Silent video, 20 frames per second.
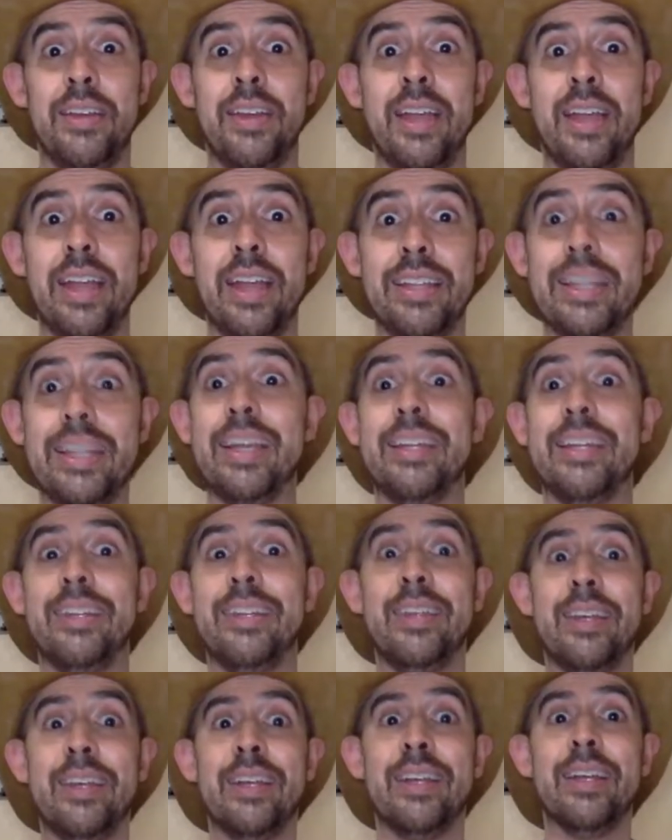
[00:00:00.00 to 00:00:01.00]
And then
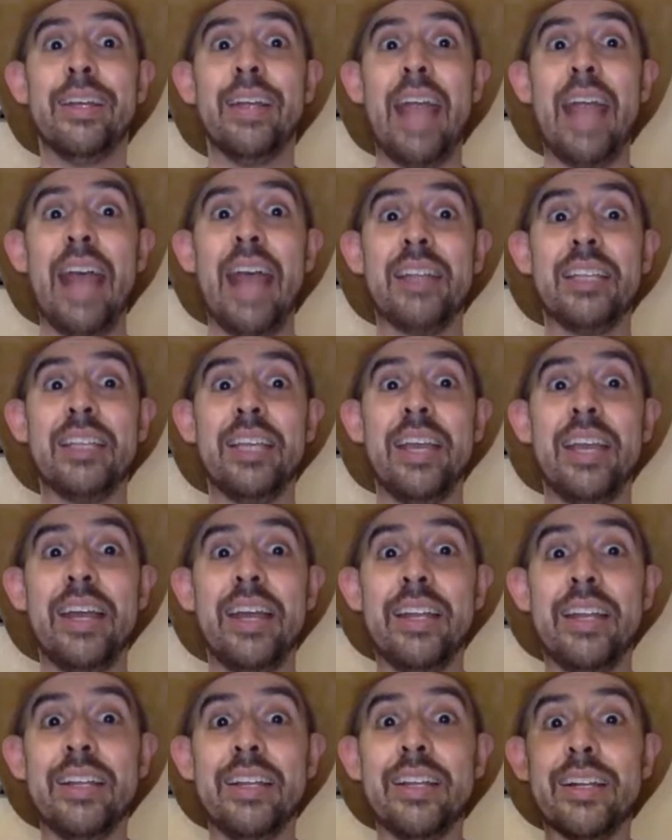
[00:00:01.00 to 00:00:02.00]
at the
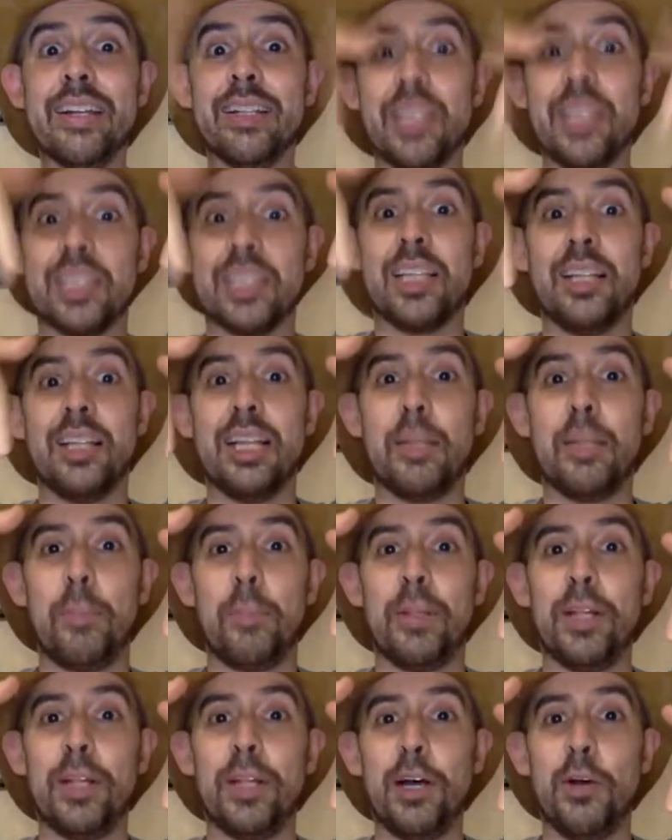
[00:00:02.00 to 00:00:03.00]
end, click the link
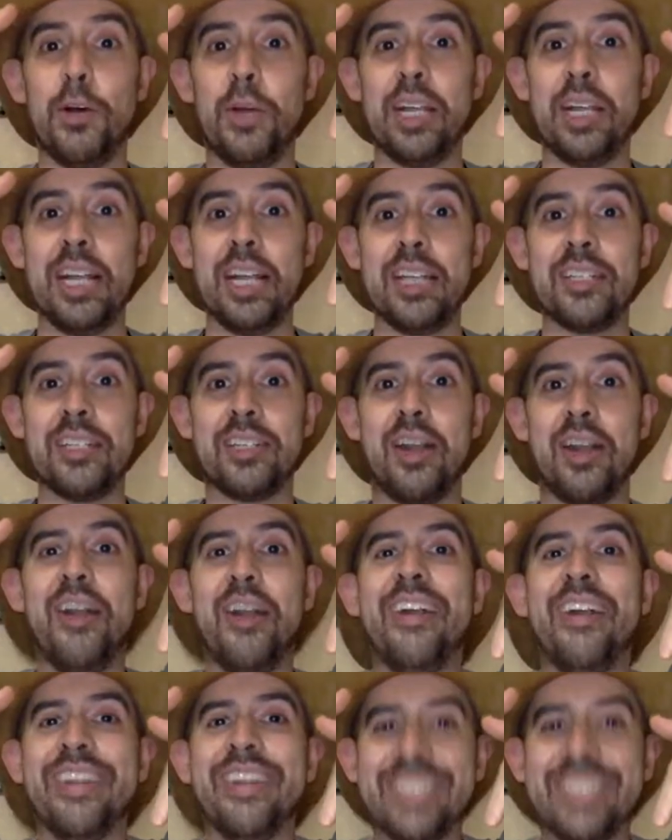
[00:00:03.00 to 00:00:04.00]
below and get
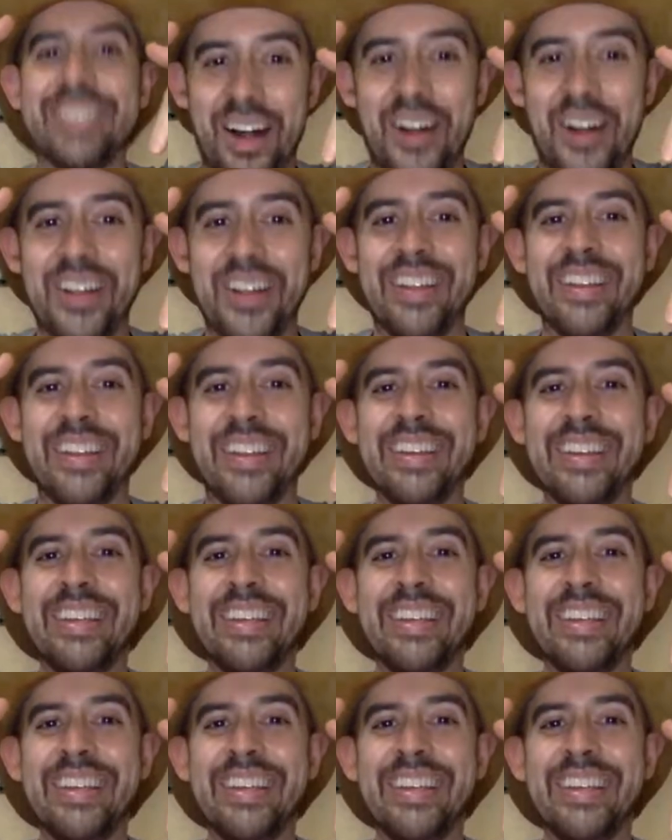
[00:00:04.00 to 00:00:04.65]
started.